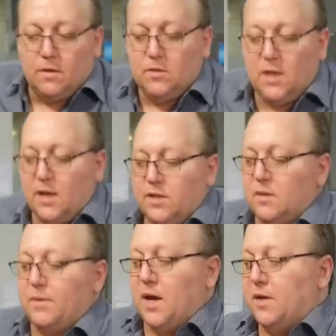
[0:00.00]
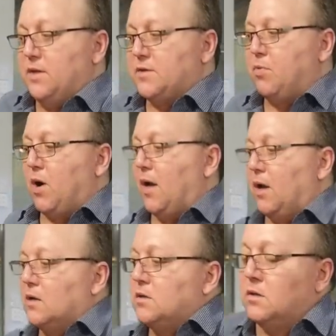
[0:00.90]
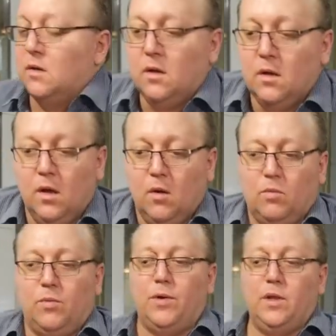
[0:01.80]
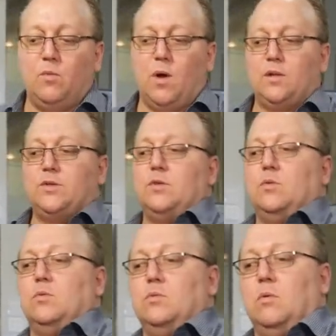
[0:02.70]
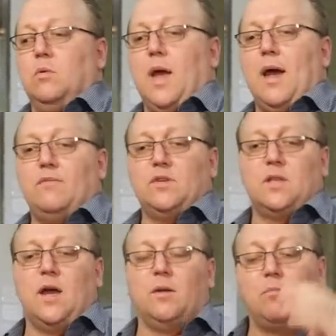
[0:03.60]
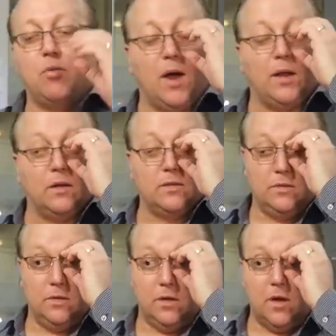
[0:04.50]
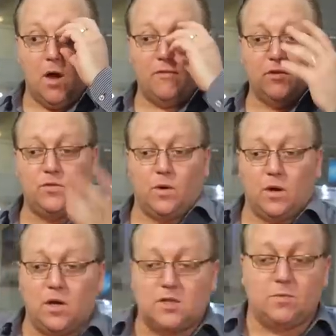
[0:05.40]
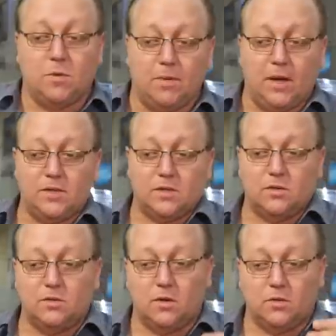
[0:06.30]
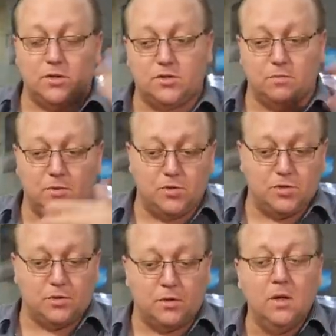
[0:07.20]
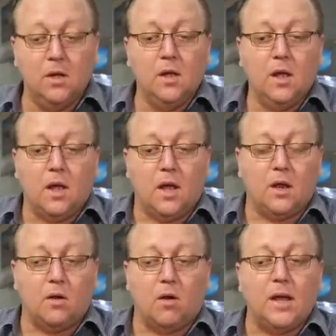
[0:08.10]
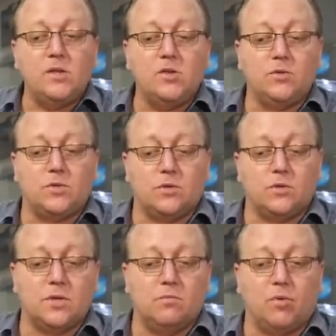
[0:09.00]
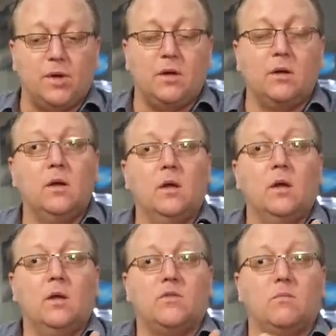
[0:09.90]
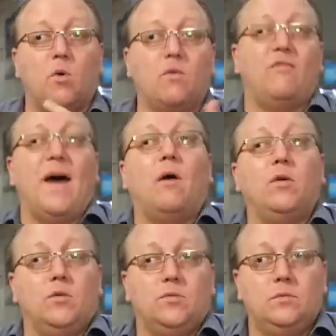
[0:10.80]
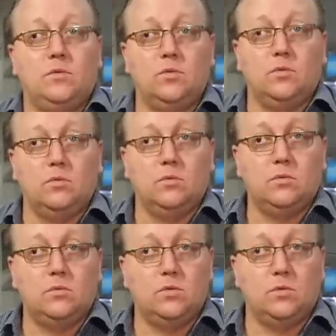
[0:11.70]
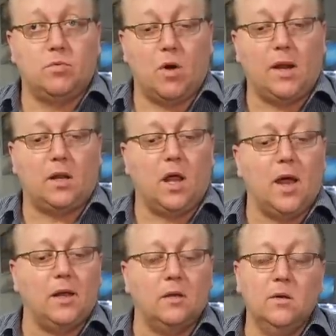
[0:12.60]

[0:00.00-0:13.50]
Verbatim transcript: the, idea behind this product, we really want to have this line of product uh, offered to our customer base, our, our distribution, and our end users, and bring some more value to to the product line.